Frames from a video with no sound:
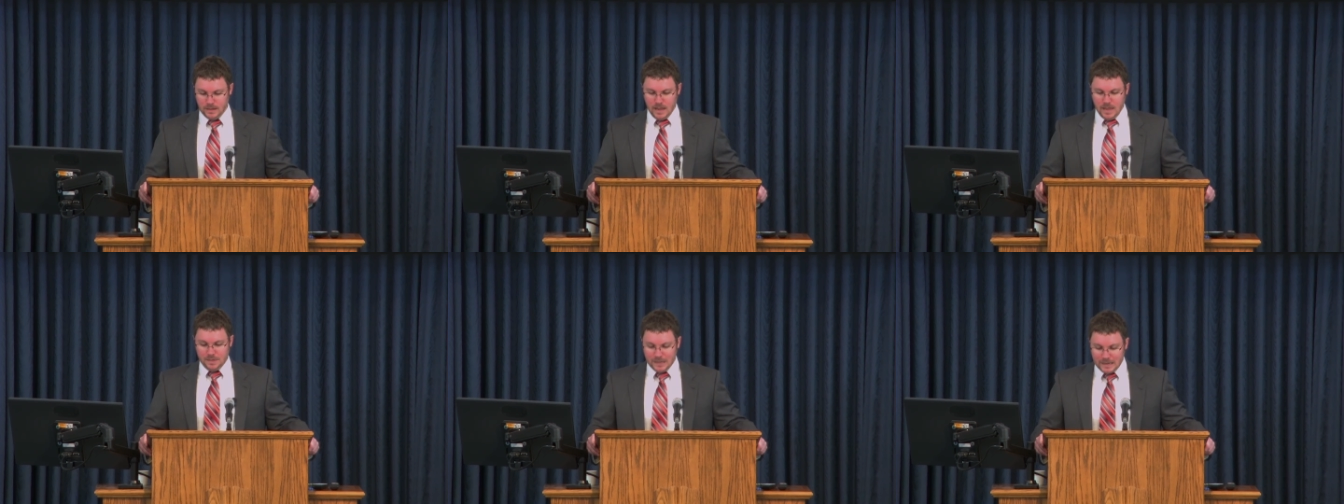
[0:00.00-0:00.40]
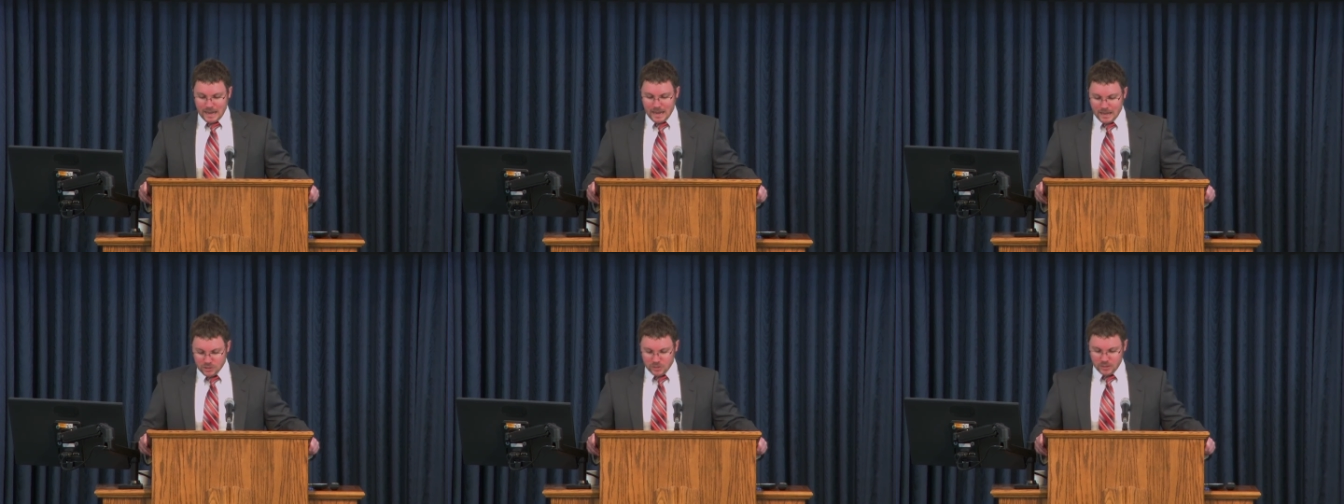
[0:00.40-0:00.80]
The
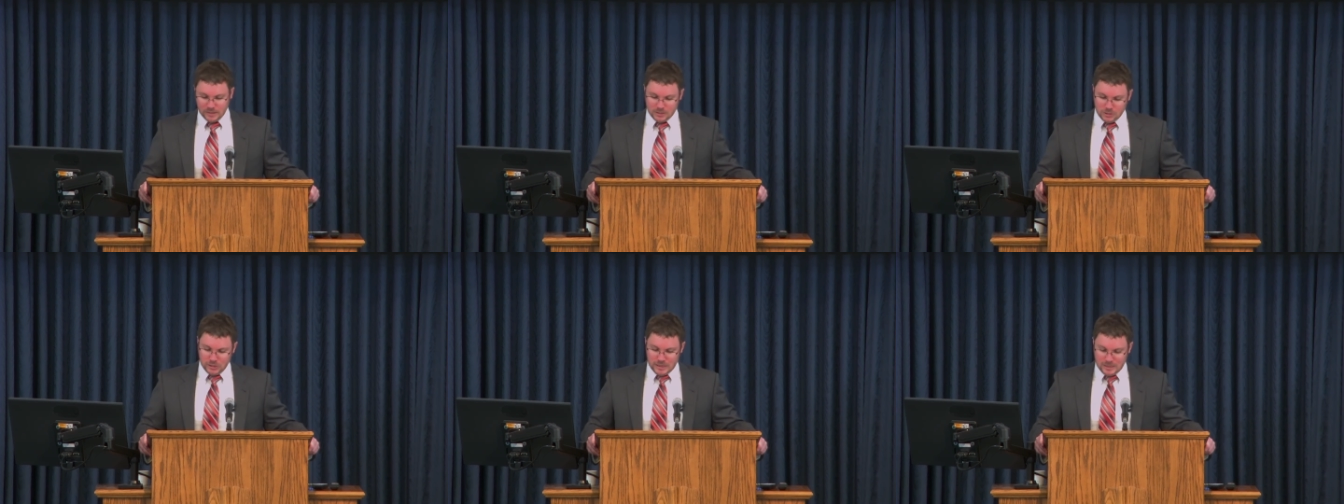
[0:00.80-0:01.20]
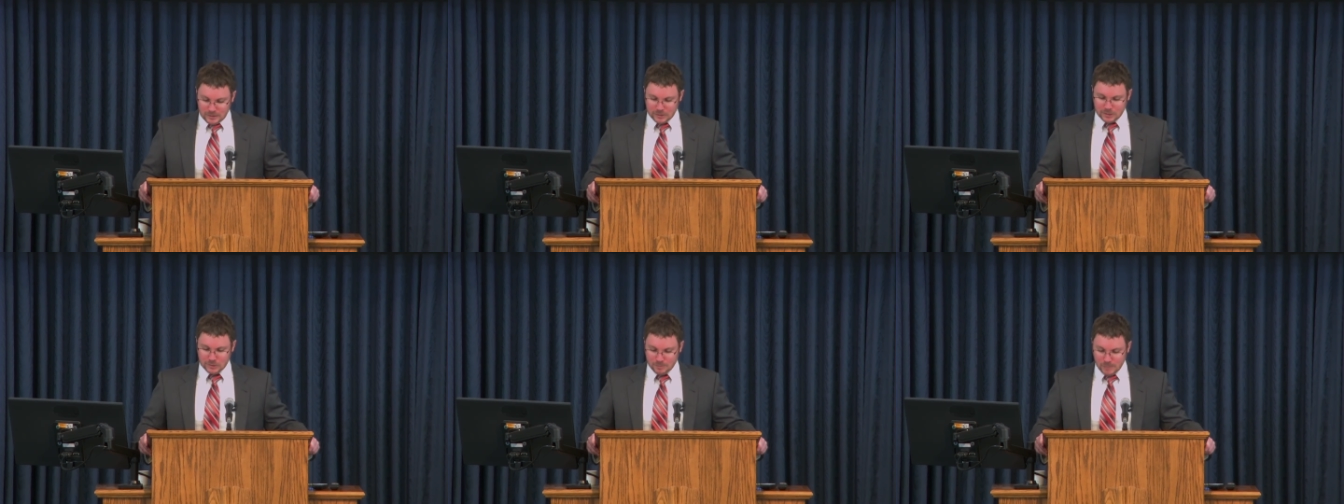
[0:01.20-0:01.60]
catch is,
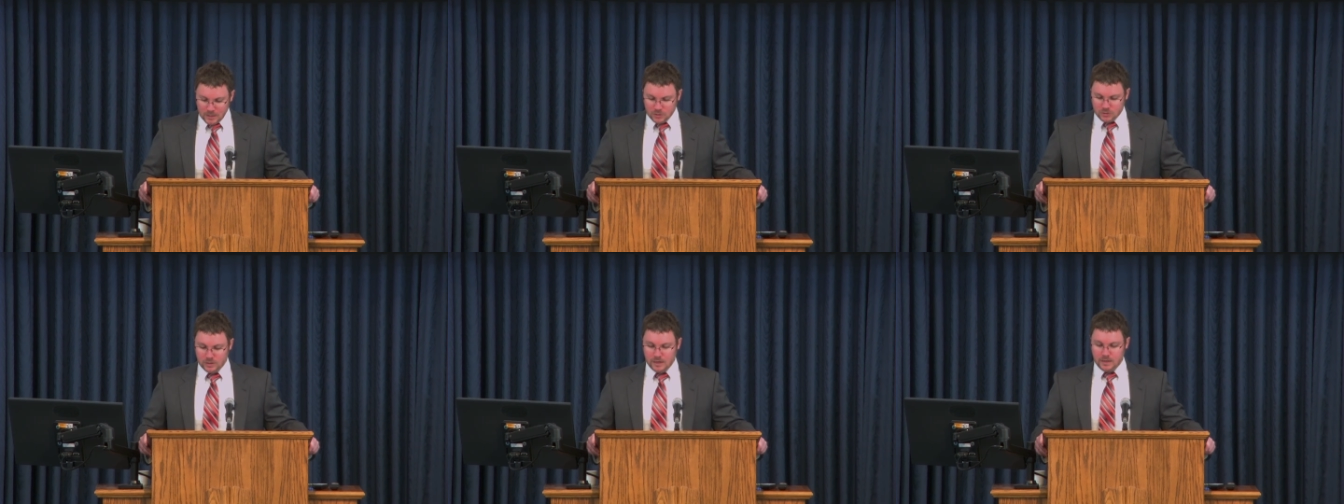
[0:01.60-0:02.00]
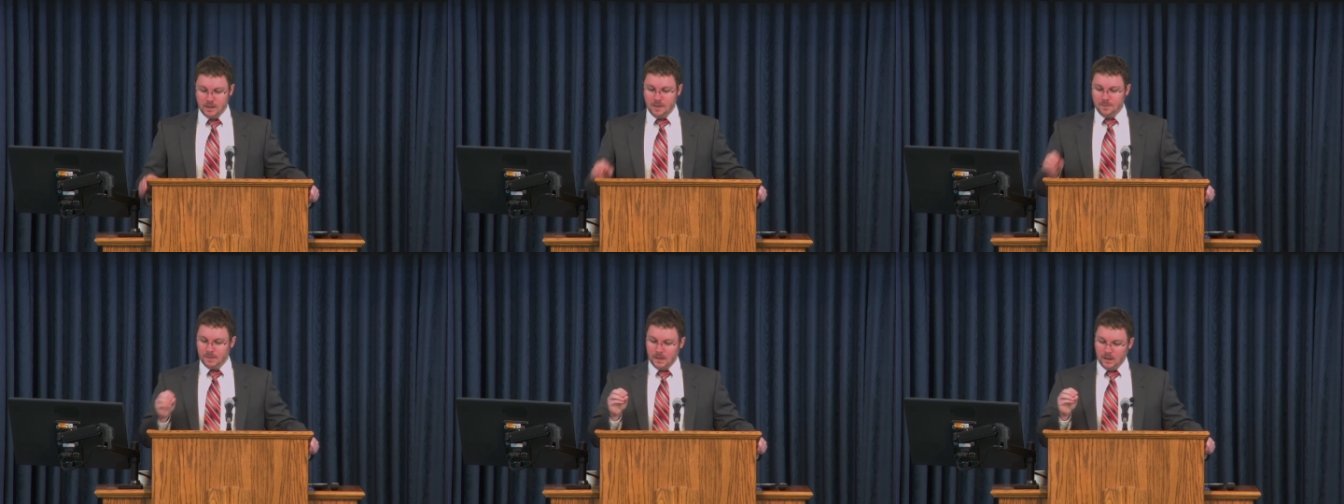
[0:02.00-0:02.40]
Jesus' ministry
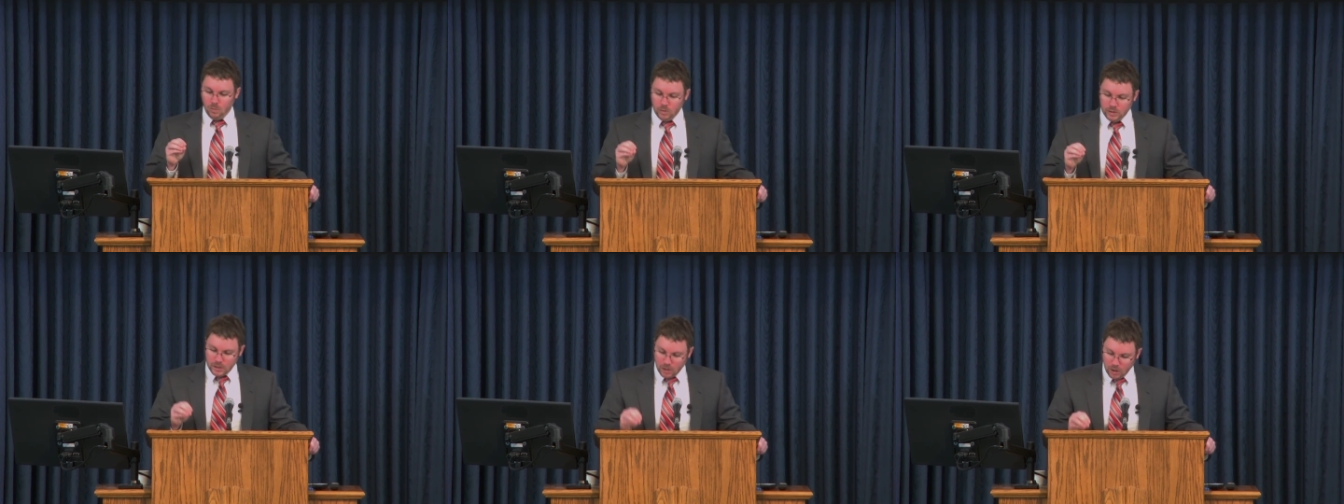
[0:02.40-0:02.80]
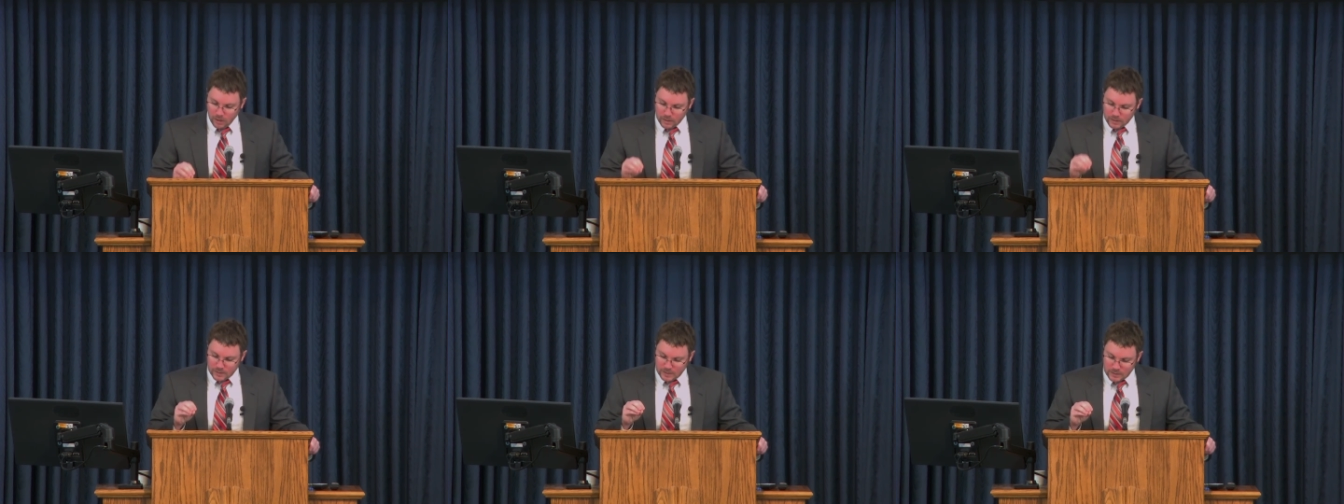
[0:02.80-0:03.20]
would
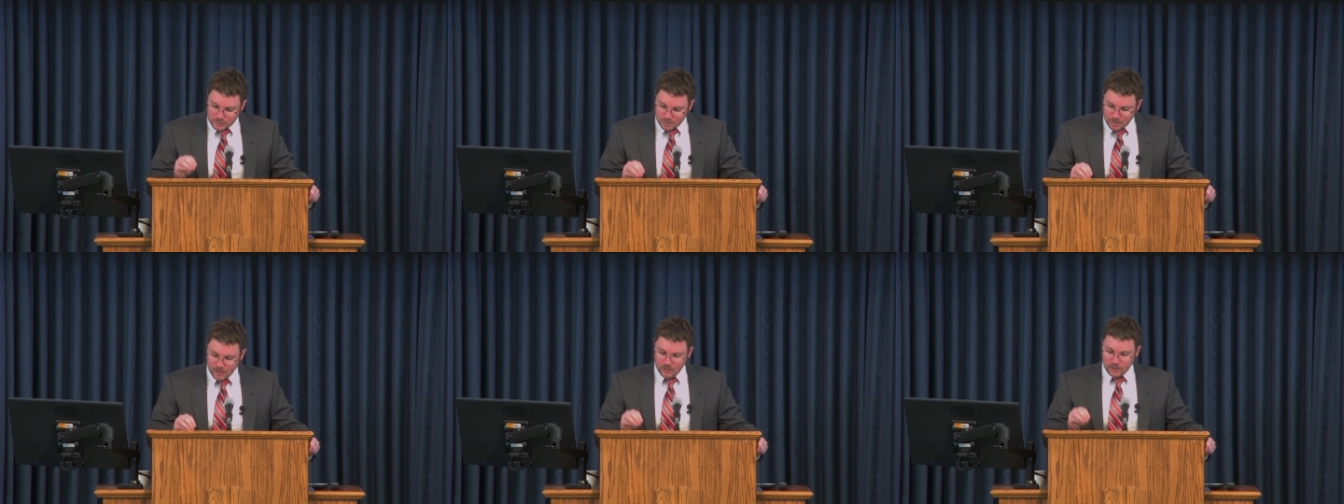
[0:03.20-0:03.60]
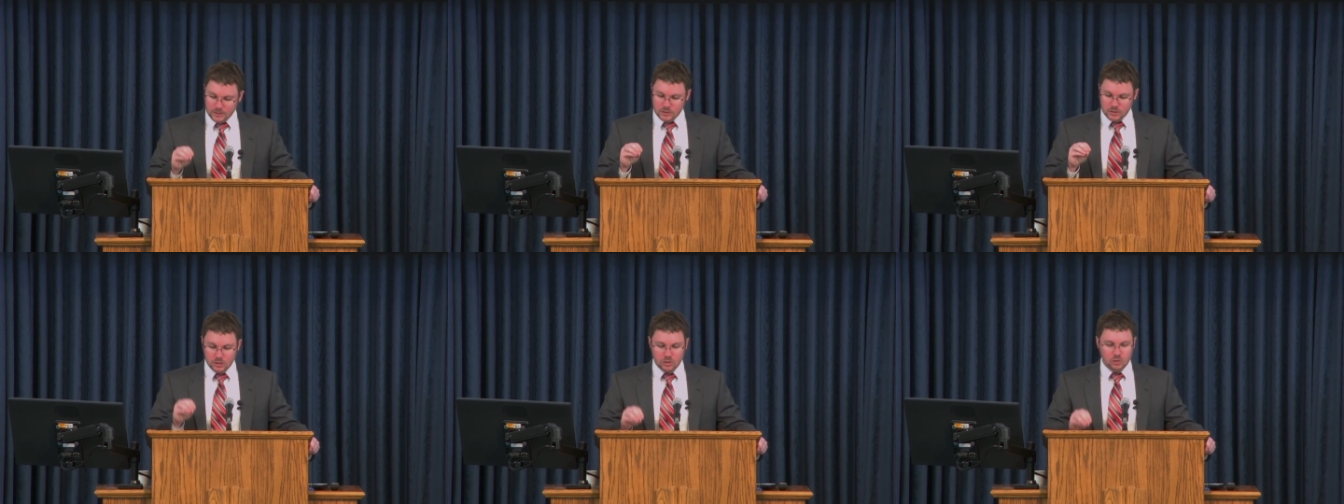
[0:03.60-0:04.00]
cause his
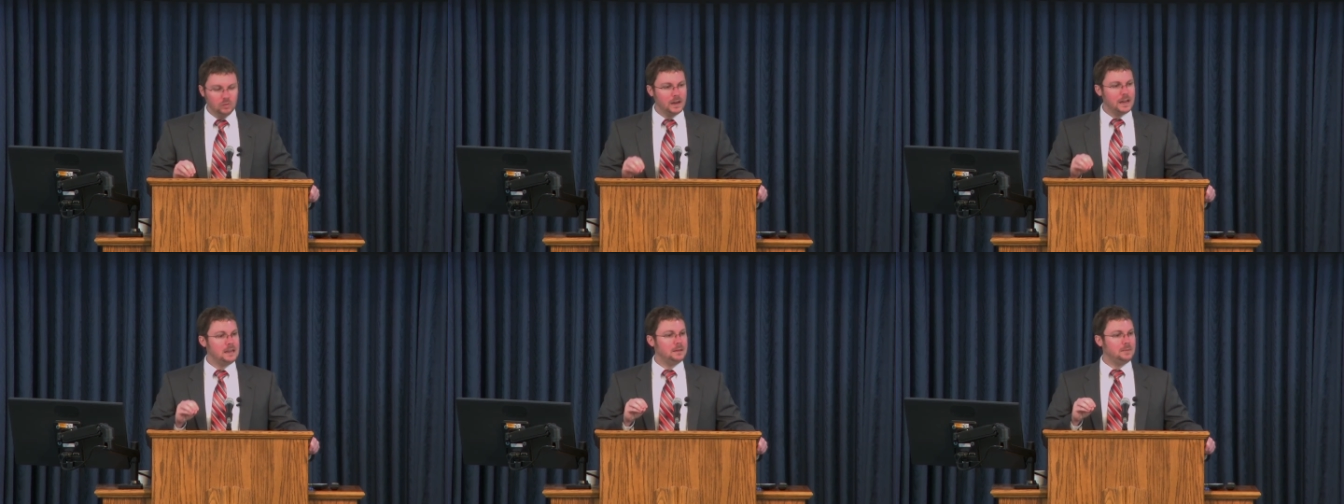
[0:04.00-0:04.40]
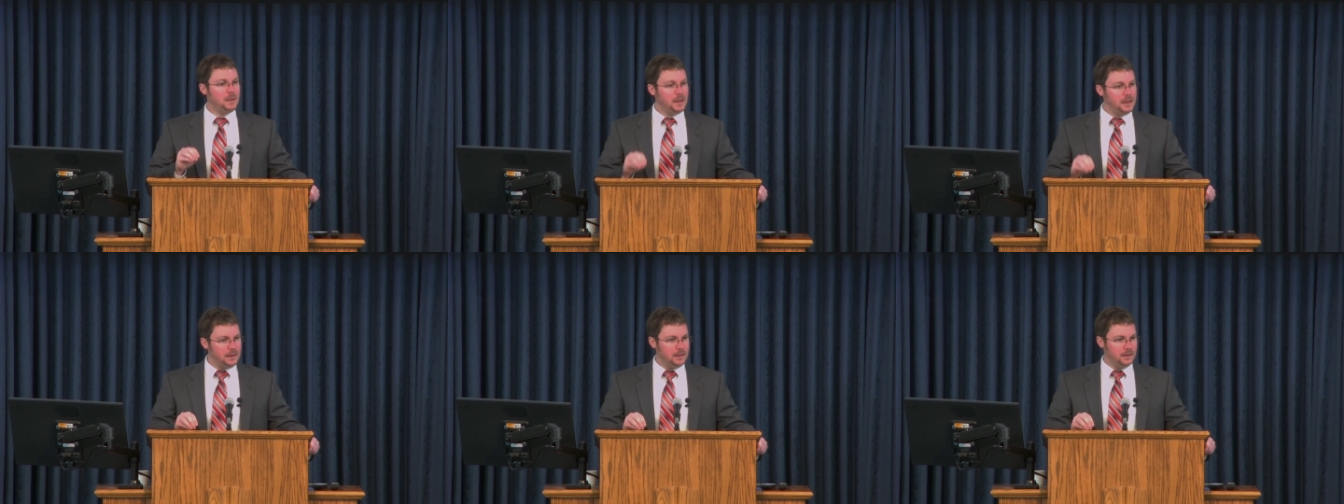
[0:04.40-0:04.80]
parents great pain,